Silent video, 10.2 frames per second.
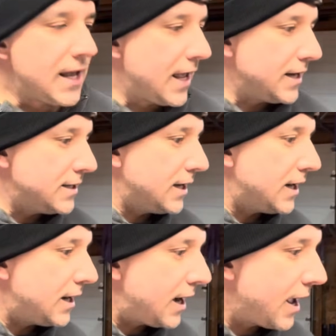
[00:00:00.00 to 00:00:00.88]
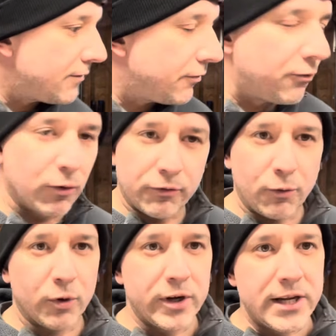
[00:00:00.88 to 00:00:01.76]
and I have a
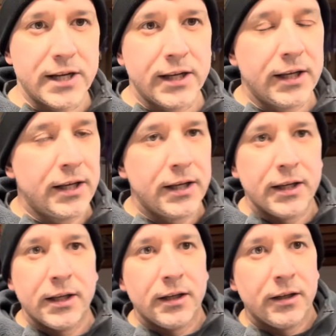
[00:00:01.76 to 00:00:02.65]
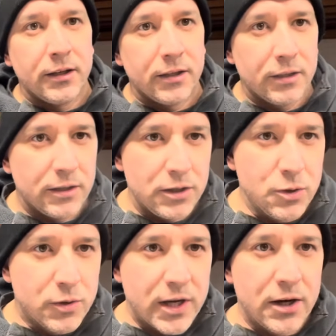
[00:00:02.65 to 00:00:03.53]
440.
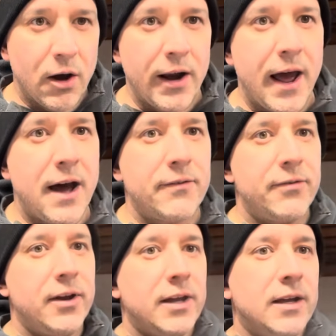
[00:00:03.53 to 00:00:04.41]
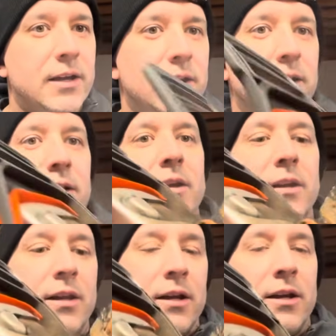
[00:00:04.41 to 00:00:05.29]
You cannot have
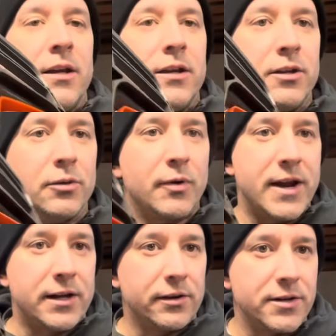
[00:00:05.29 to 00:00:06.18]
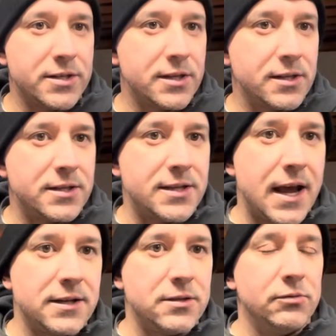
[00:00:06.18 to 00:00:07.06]
your rakers
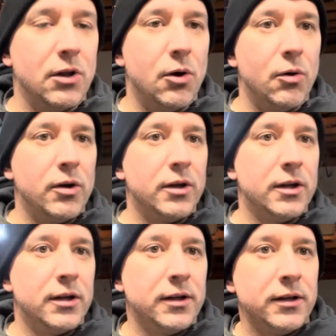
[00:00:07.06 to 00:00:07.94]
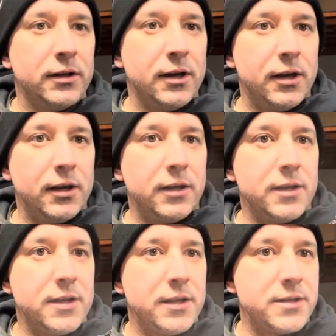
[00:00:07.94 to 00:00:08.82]
set too low.
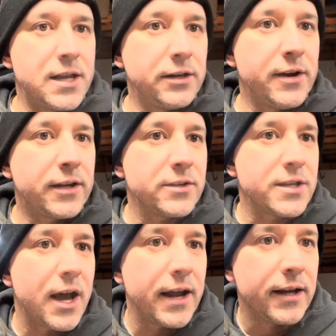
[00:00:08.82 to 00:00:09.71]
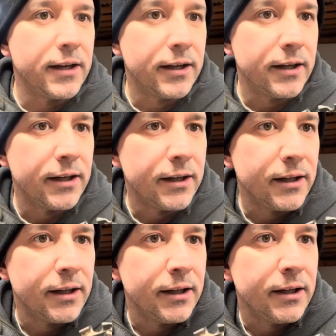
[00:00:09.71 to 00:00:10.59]
Set your rakers high,
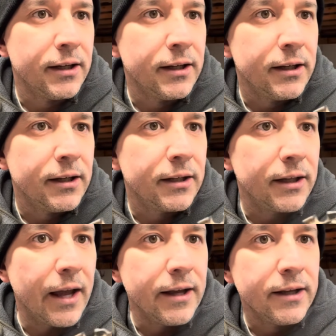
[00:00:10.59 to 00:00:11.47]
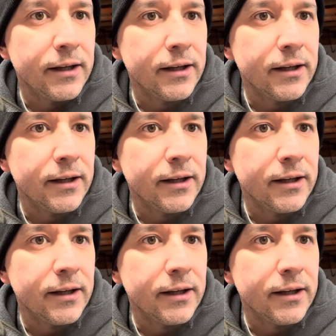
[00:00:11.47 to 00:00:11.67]
okay?